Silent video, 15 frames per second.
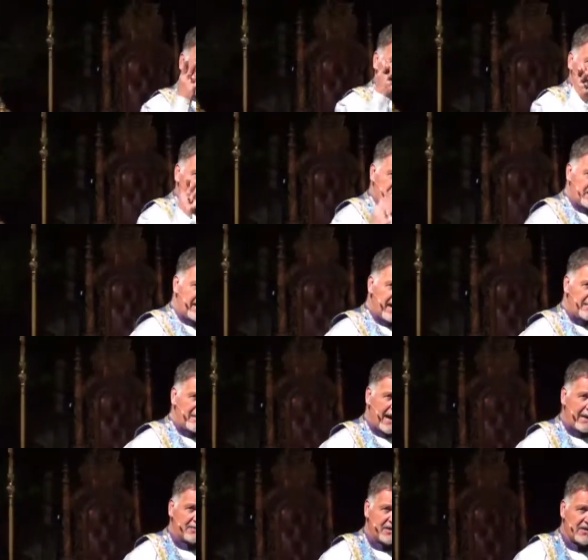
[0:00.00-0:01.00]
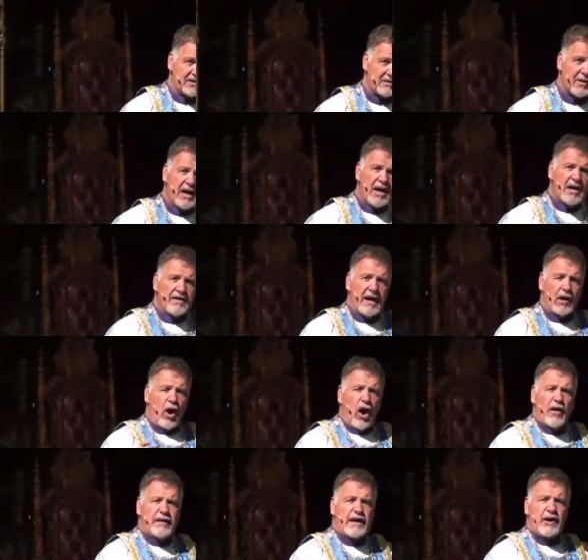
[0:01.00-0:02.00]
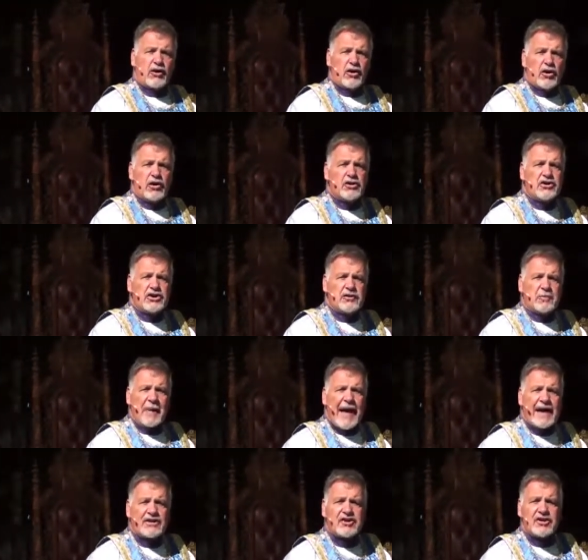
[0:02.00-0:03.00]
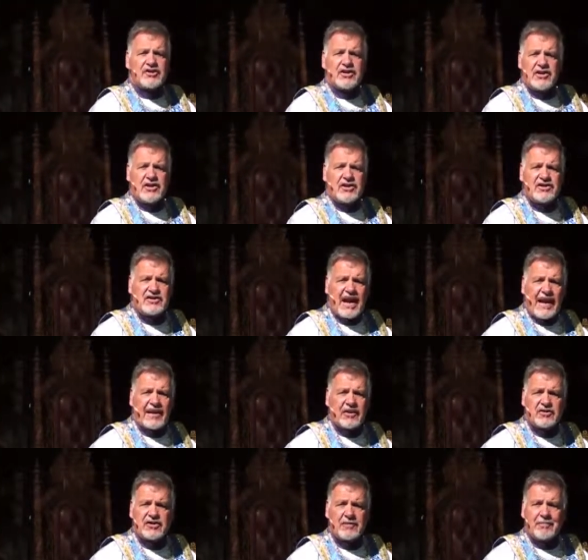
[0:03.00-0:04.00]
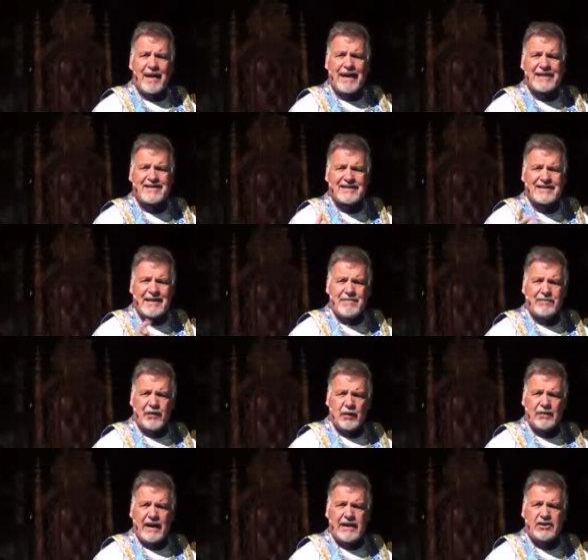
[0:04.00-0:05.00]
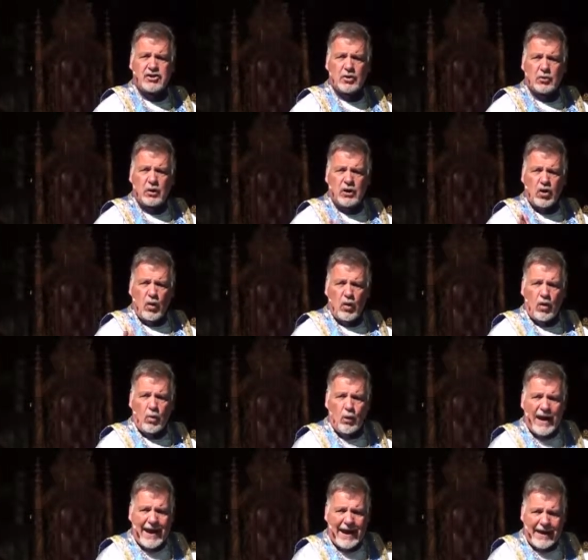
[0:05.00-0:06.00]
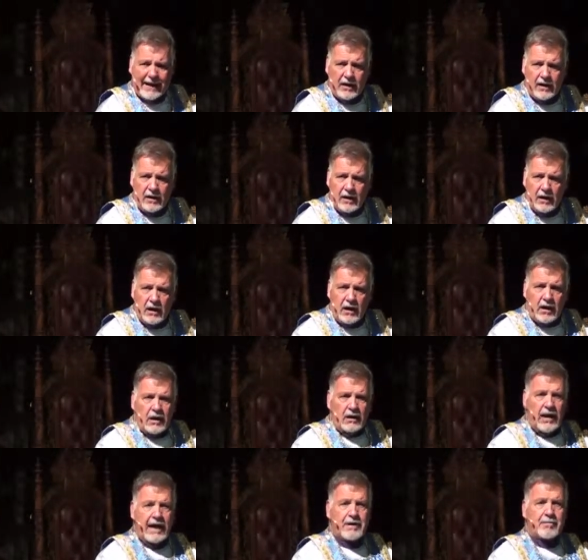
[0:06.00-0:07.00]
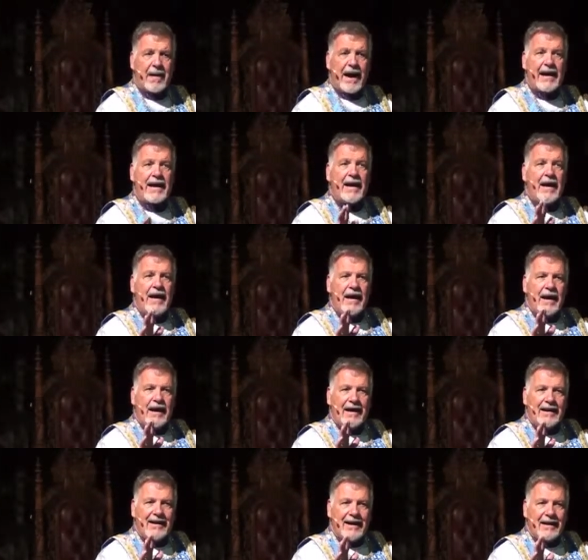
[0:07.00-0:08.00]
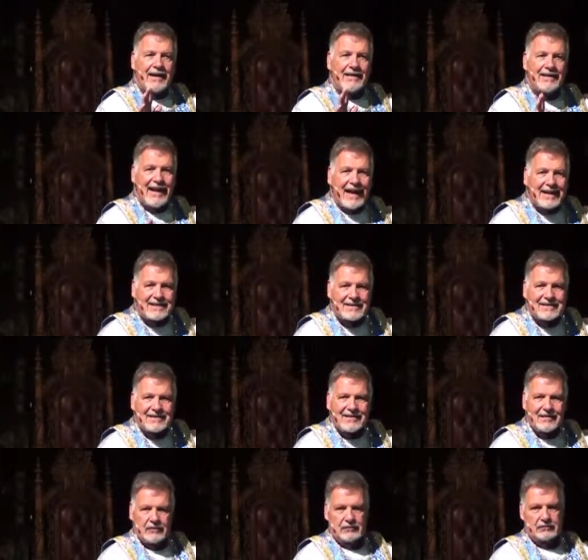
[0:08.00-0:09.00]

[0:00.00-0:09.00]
and wash in that baptism, that all the urges, passions, and desires of my sinful nature would go away, like my lust.